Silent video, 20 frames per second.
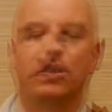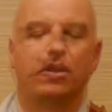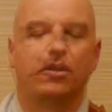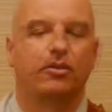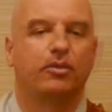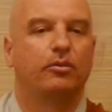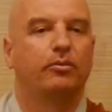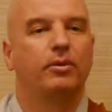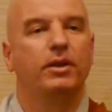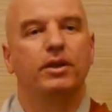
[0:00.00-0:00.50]

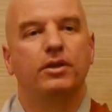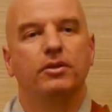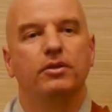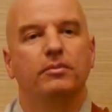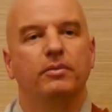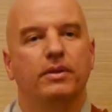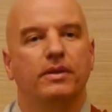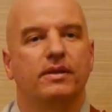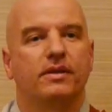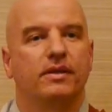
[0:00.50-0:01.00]
So we
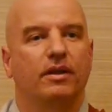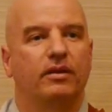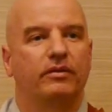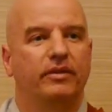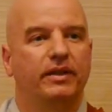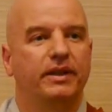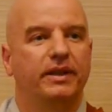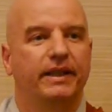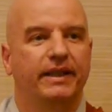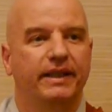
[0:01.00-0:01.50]
humans are
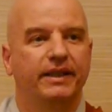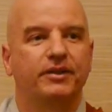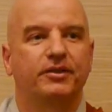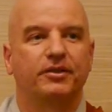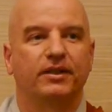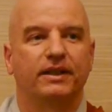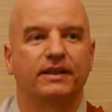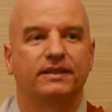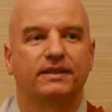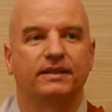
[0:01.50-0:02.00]
very
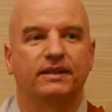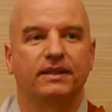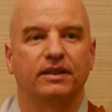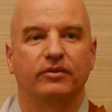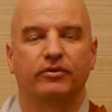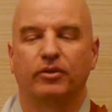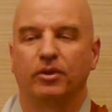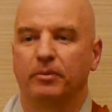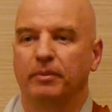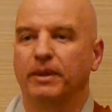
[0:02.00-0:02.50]
interesting
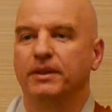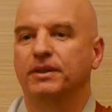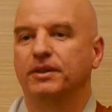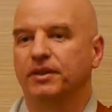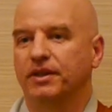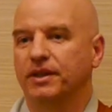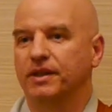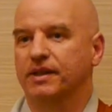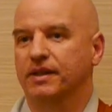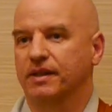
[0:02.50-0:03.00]
for many
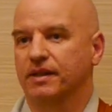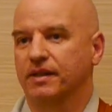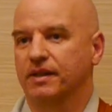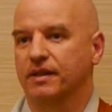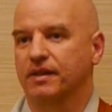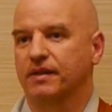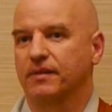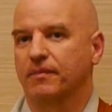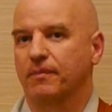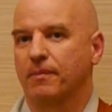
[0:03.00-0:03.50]

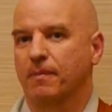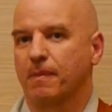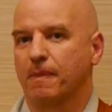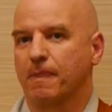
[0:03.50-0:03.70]
reasons.